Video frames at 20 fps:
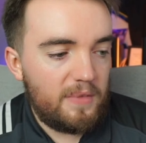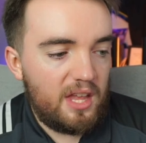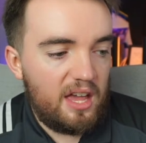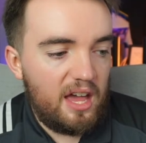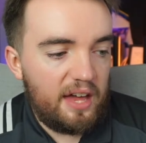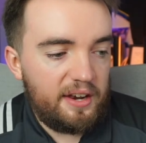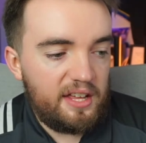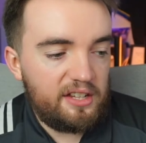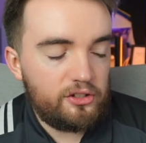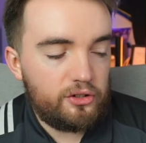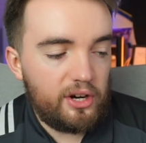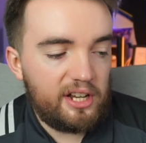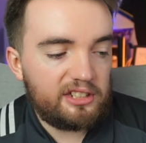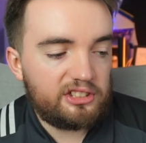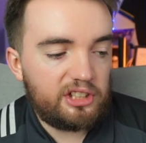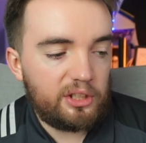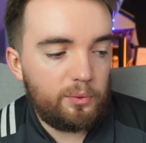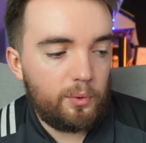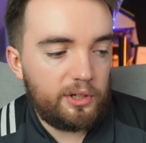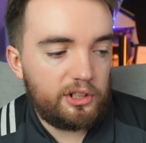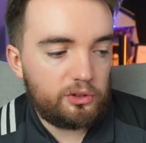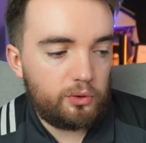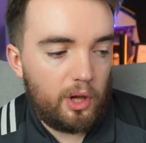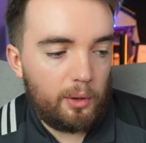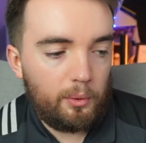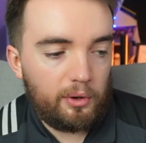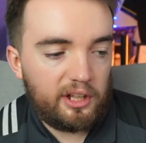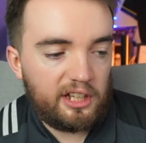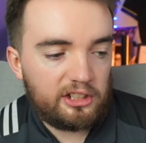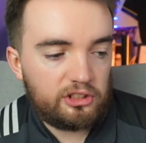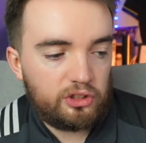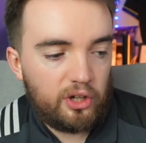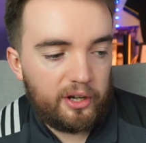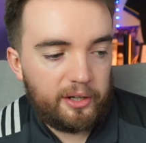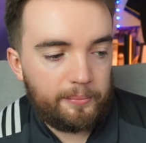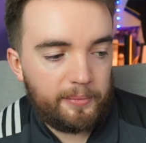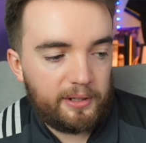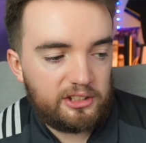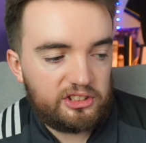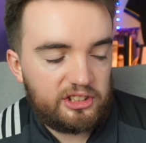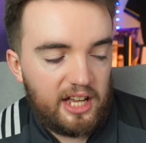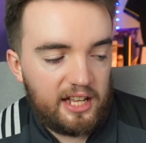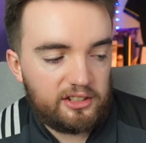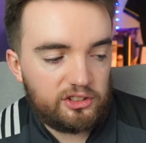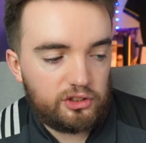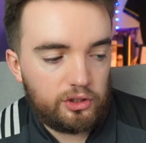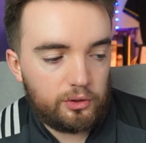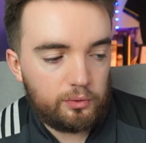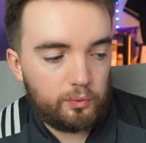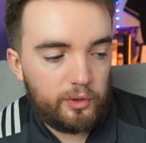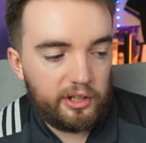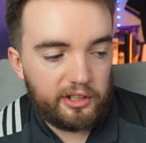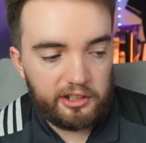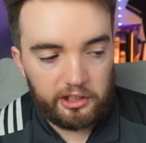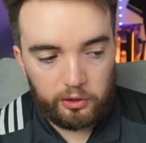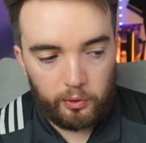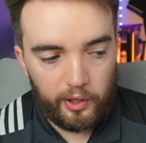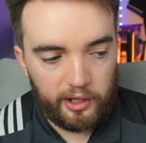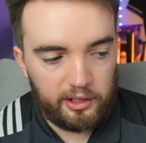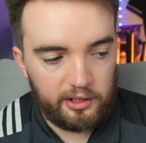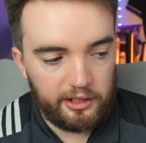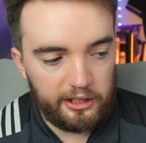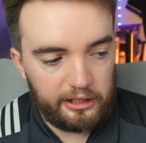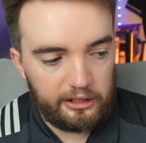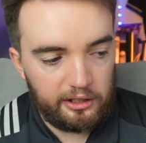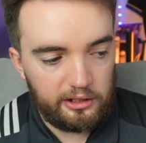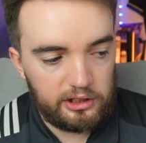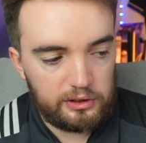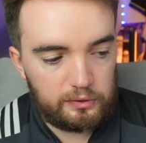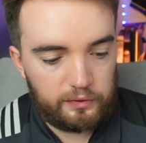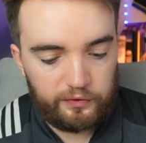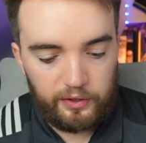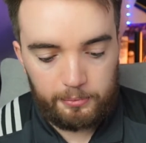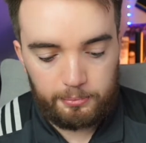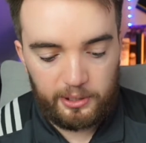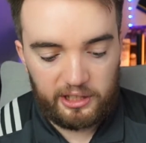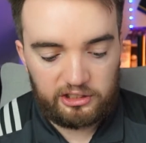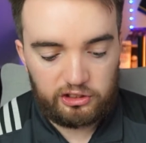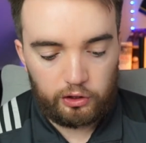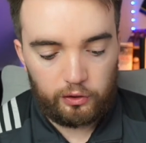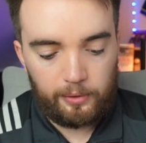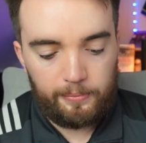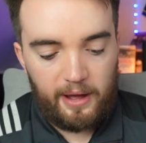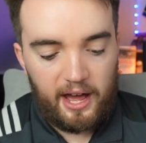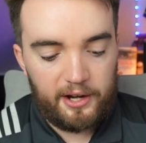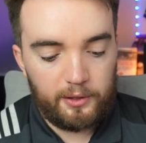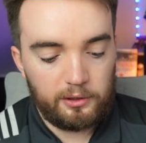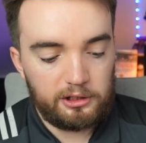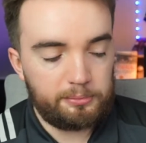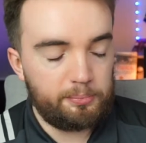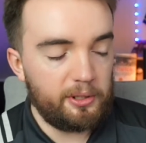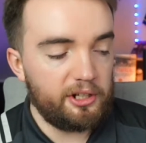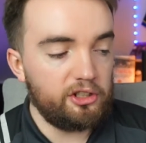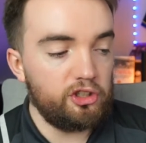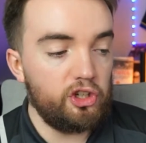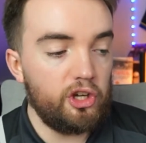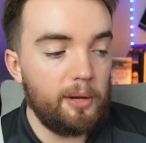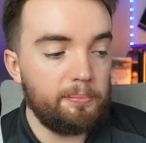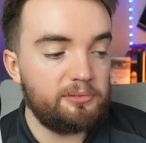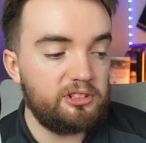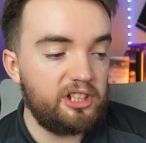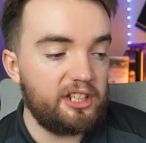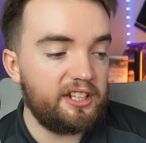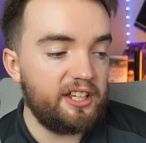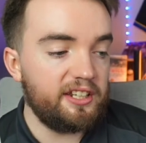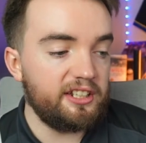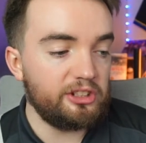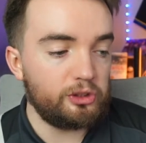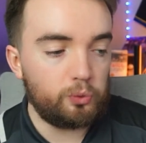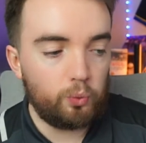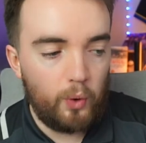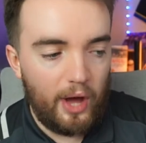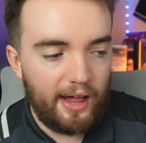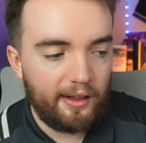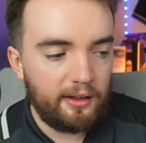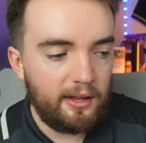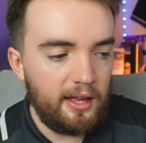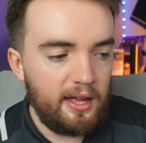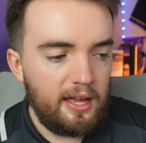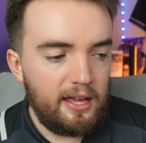An interesting one as well. I want to get talking about Sancho really quickly because Fabrizio Romano is putting the update in as well.